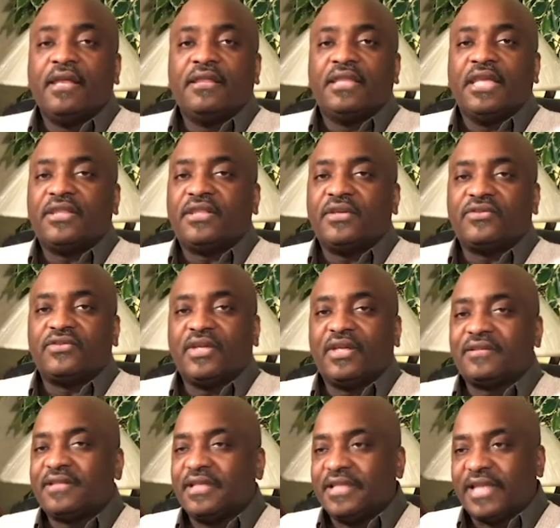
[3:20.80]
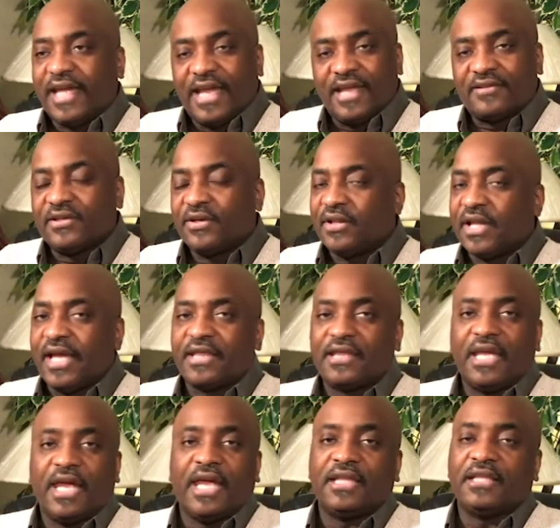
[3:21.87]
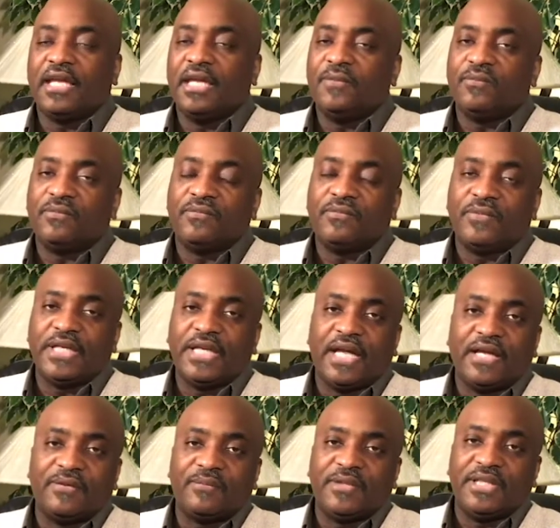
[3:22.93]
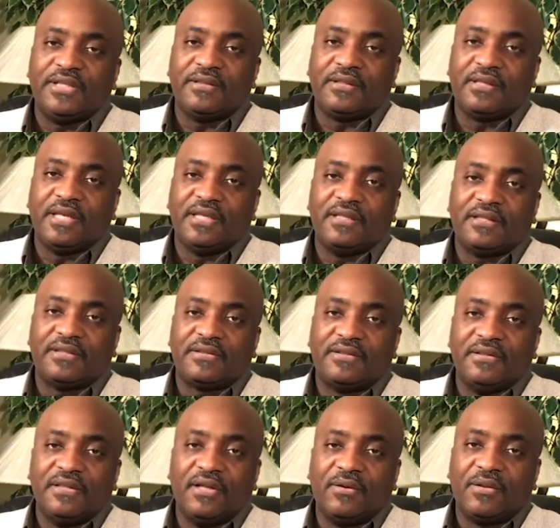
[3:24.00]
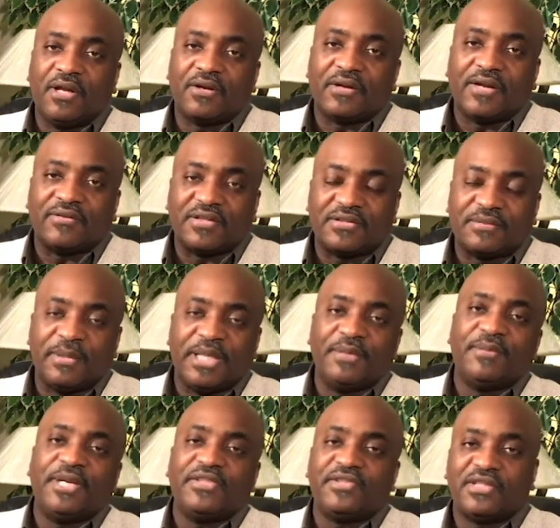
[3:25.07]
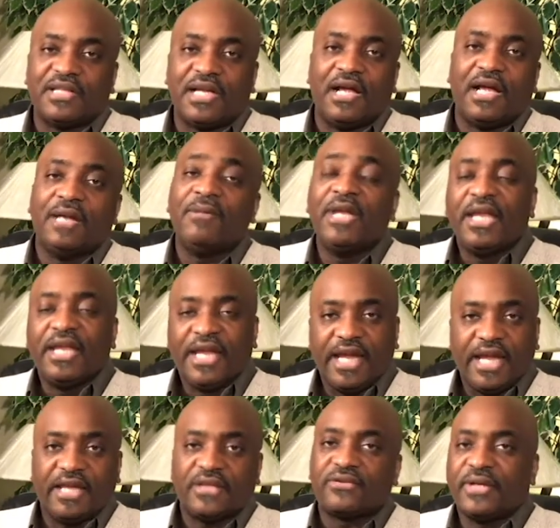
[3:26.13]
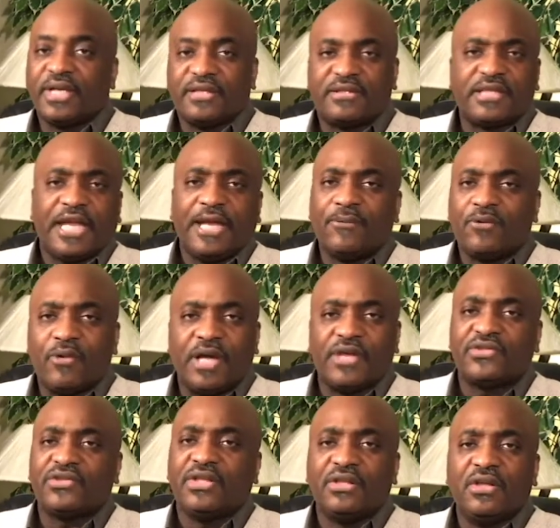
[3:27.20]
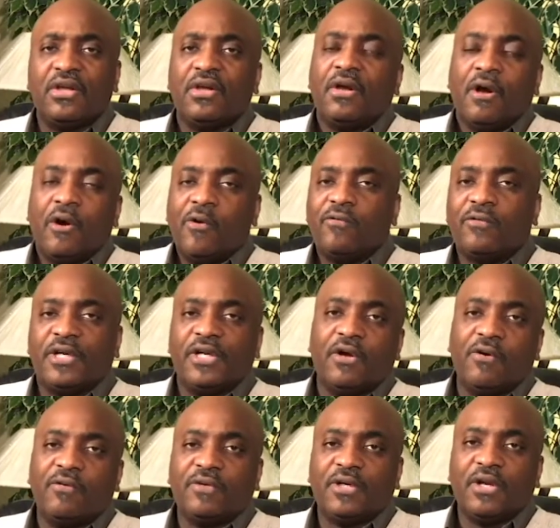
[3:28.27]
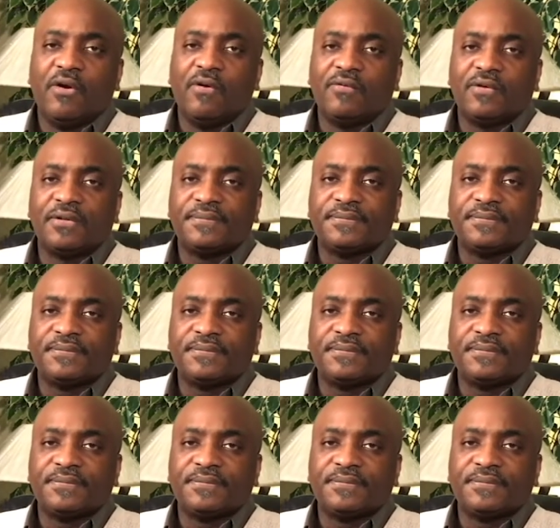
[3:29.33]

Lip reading: that there's just an answer like that, and we can no longer have to spend a bunch of time answering the same question over and over and over.